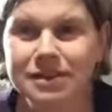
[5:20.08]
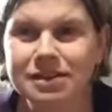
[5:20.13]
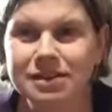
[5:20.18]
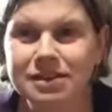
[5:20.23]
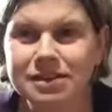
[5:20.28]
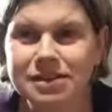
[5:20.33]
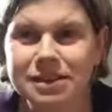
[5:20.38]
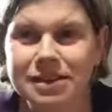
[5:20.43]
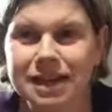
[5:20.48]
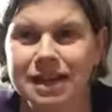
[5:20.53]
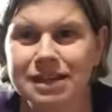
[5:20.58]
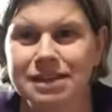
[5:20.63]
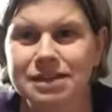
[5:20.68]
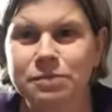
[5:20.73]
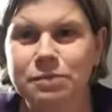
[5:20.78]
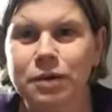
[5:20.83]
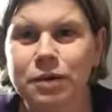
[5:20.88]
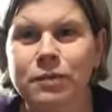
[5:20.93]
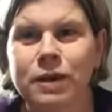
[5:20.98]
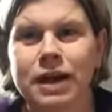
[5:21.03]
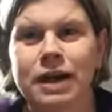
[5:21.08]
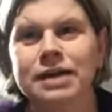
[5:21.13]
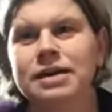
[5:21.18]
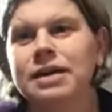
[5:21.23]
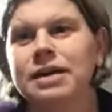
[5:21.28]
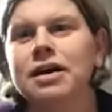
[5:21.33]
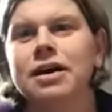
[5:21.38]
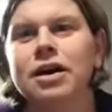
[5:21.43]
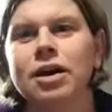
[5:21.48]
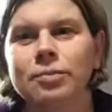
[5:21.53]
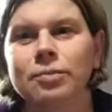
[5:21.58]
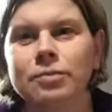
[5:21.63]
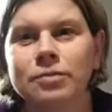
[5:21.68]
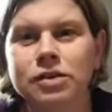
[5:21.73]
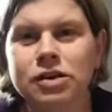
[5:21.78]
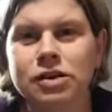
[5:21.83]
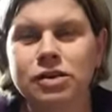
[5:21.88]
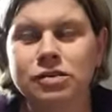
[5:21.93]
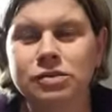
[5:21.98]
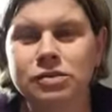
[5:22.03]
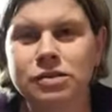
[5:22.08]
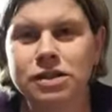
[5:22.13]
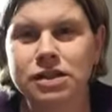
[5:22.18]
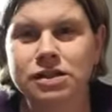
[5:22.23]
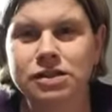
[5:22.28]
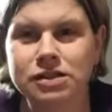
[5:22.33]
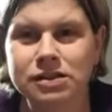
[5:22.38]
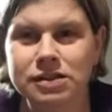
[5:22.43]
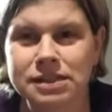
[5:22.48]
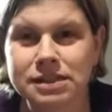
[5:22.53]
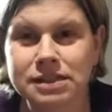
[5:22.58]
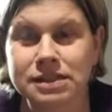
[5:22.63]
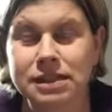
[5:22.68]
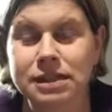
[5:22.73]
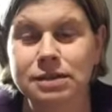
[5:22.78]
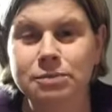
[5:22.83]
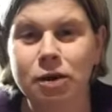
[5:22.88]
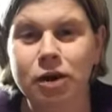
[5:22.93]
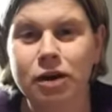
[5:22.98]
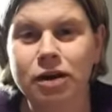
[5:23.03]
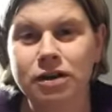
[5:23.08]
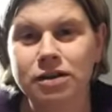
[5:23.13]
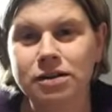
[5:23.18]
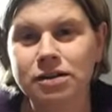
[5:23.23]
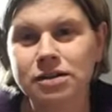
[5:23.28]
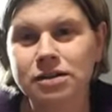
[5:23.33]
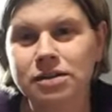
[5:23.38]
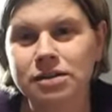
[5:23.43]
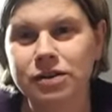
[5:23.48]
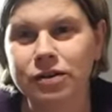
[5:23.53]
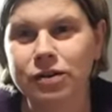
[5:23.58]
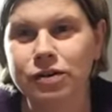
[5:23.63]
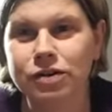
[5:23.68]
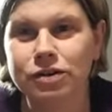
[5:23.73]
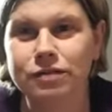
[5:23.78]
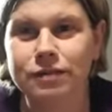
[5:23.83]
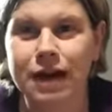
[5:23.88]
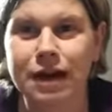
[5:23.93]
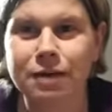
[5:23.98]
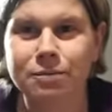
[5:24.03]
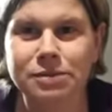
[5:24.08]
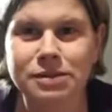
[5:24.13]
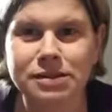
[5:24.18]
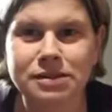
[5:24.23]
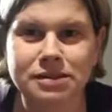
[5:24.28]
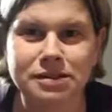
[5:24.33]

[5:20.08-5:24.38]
So that's one way. You can also use a steam iron on your wraps.